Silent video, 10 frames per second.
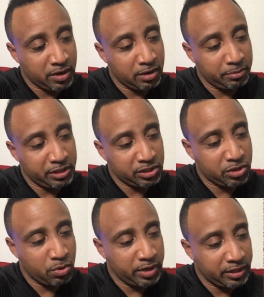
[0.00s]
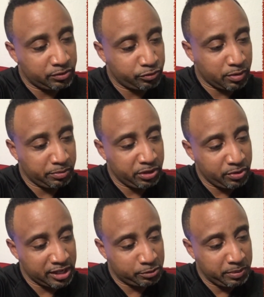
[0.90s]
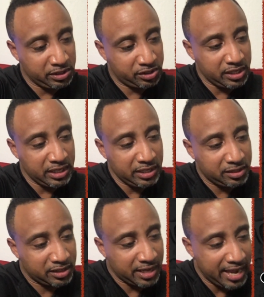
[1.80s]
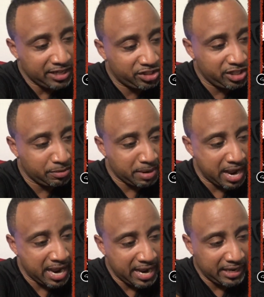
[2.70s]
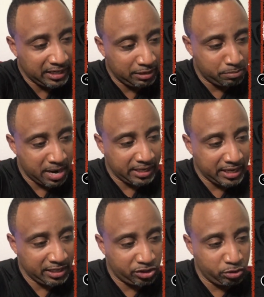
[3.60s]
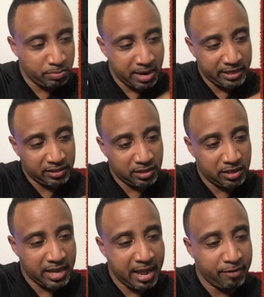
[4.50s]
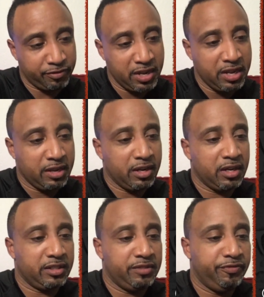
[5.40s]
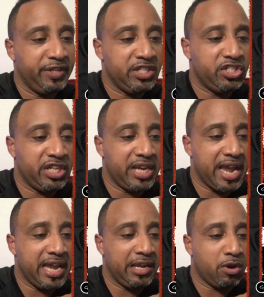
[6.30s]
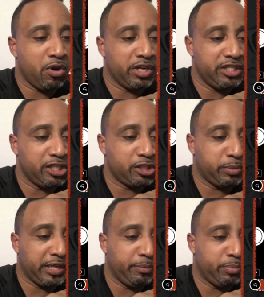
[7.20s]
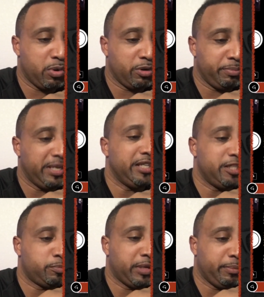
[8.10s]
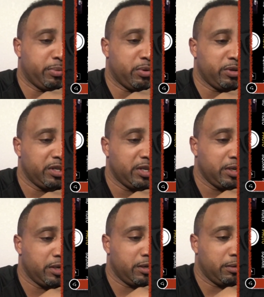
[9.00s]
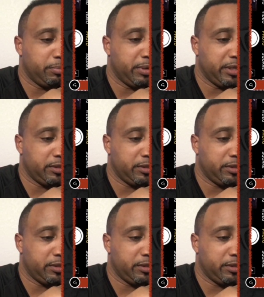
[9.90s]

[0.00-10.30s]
is going from USB-C to HDMI. In my case, you might have VGA or display port, mini display port, but